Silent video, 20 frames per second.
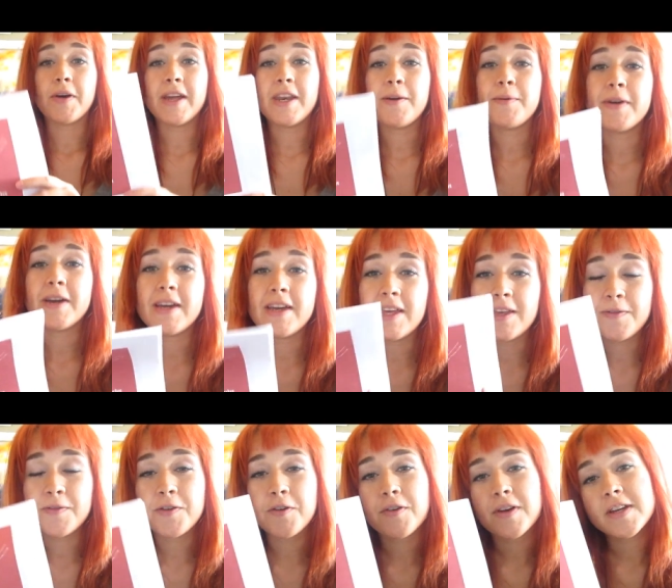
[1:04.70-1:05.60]
anyway
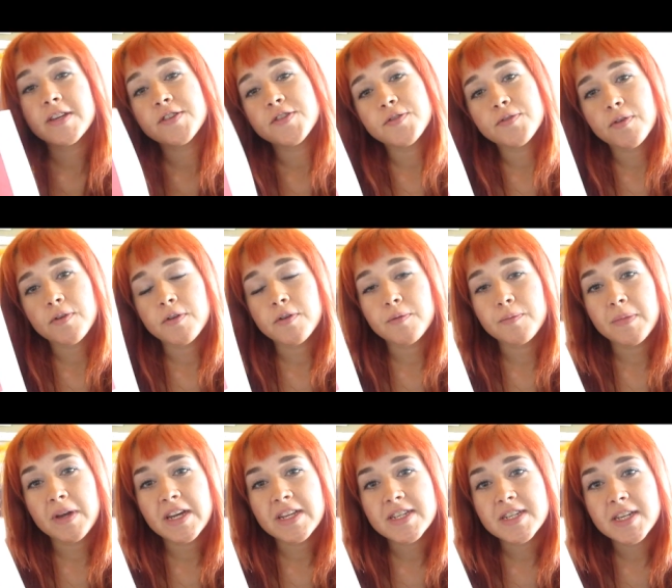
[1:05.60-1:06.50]
if you're into
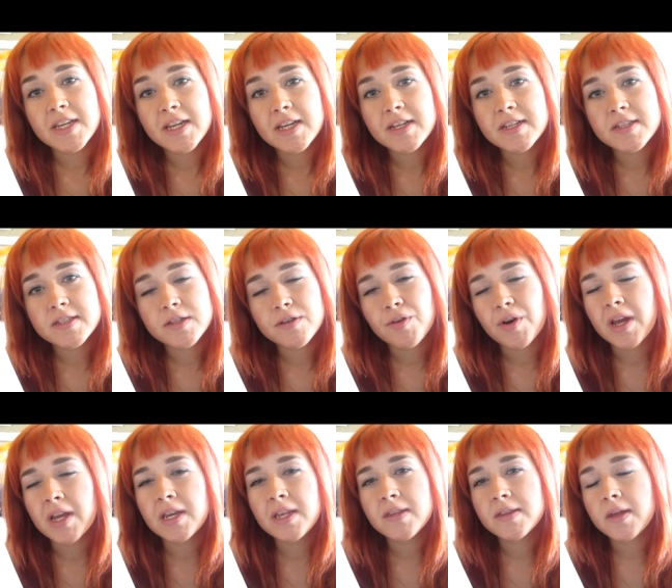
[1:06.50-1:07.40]
hermetics or
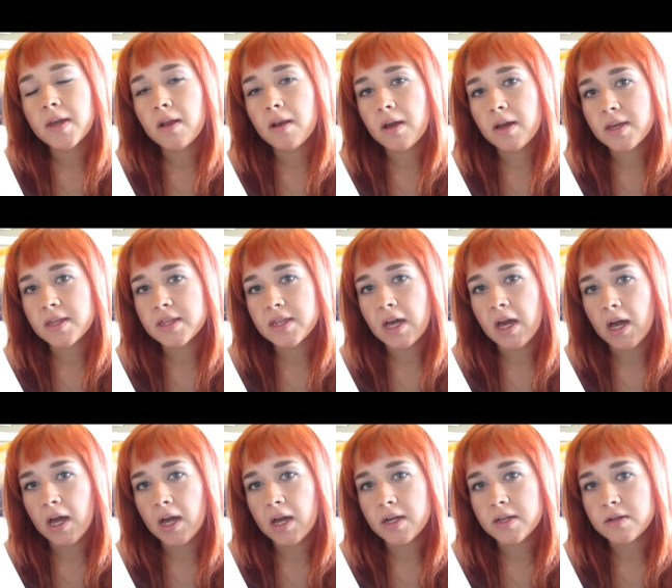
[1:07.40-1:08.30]
anything like
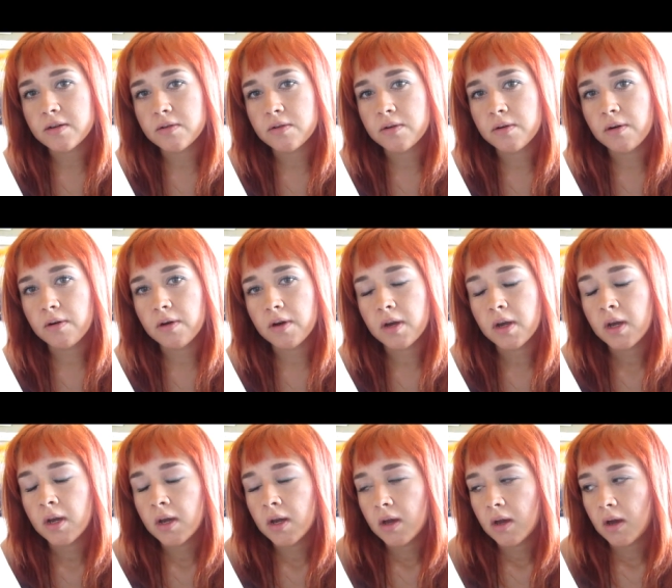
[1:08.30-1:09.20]
that or
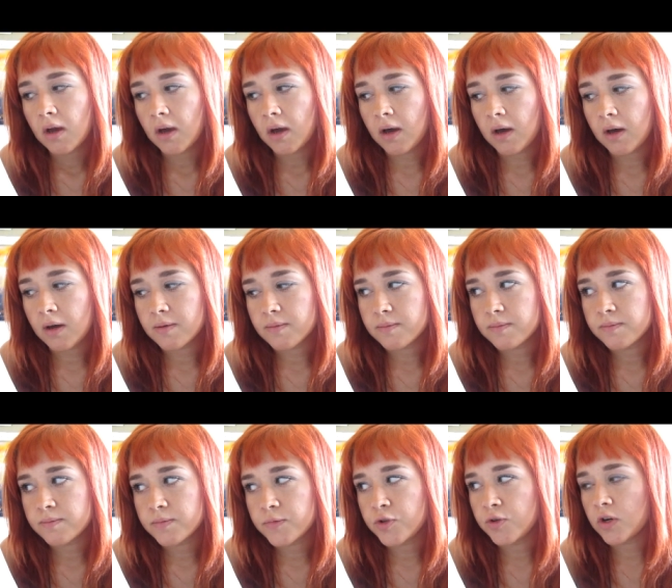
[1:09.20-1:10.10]

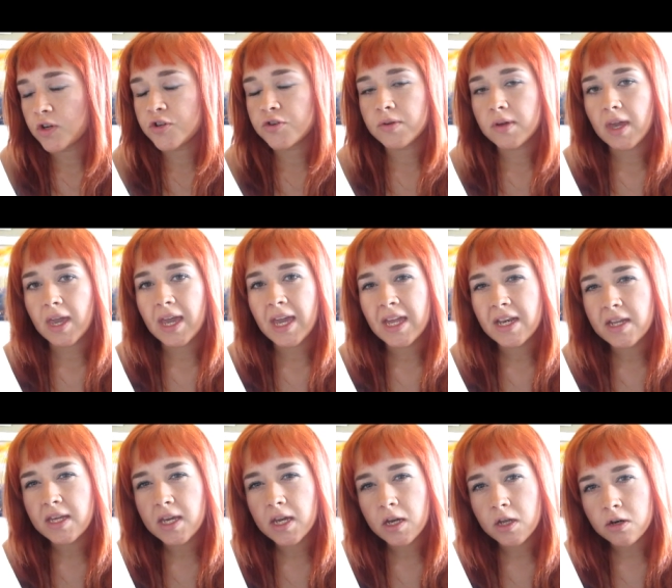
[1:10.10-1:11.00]
um, you are doing
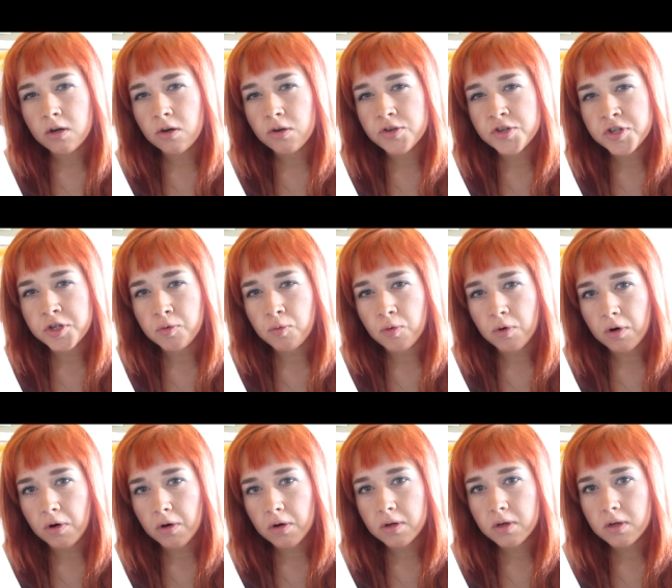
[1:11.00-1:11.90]
any energy
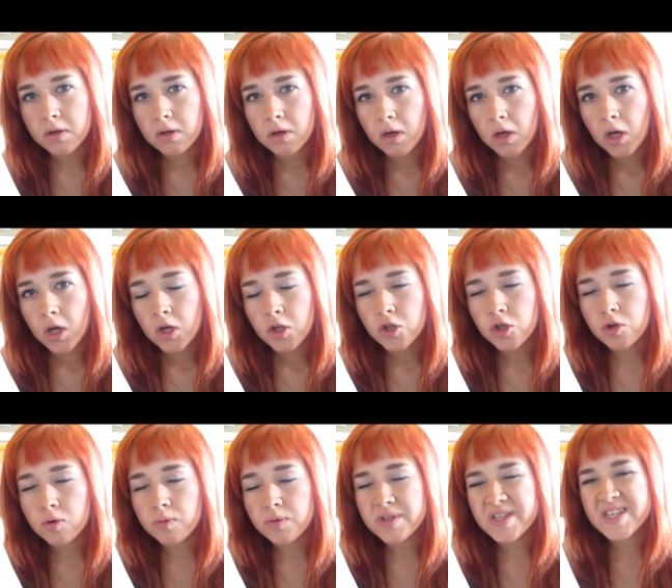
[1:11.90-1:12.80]
work
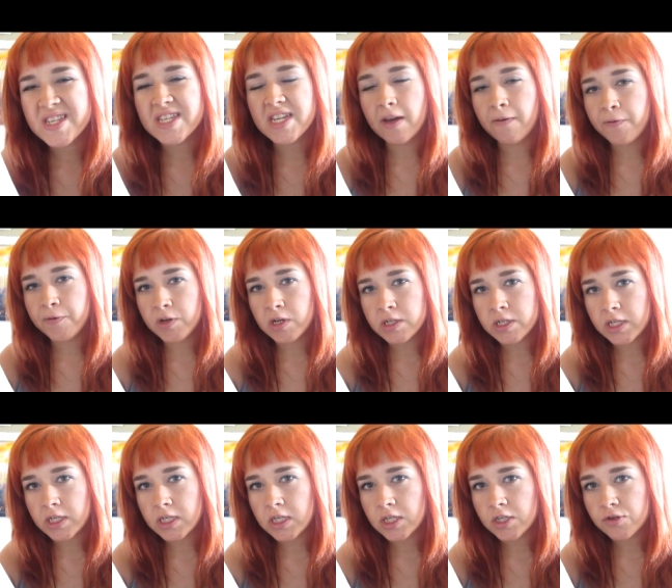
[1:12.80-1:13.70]
you would
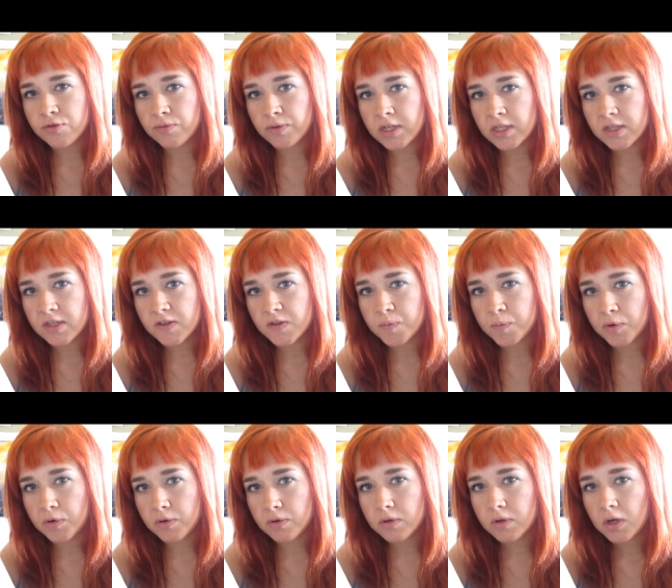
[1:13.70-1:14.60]
definitely need to read this
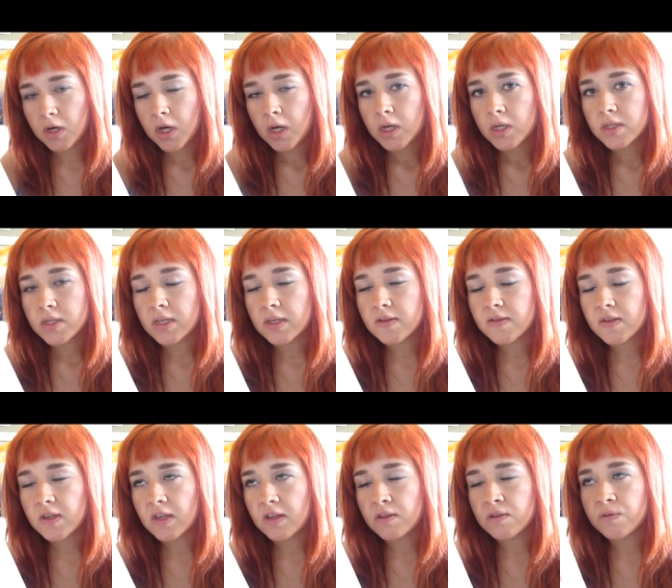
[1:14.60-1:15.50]
book this
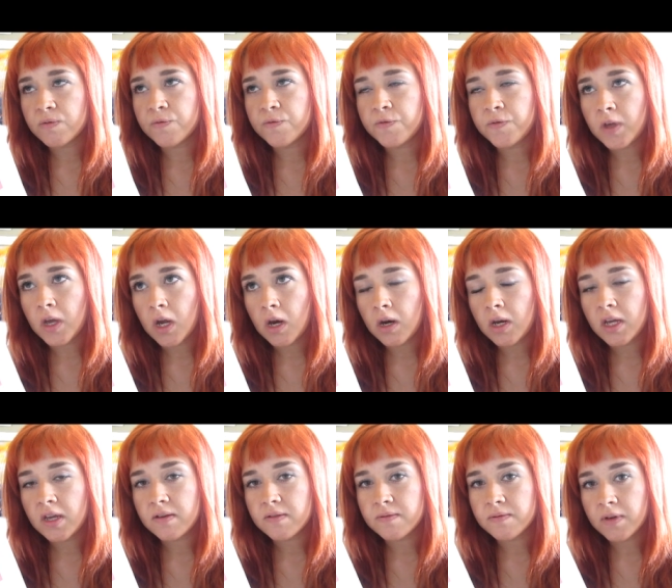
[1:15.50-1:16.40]
is
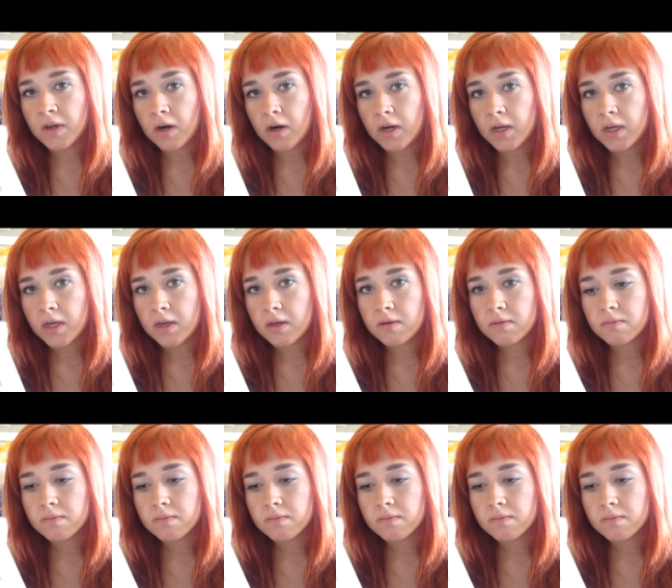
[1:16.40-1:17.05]
very very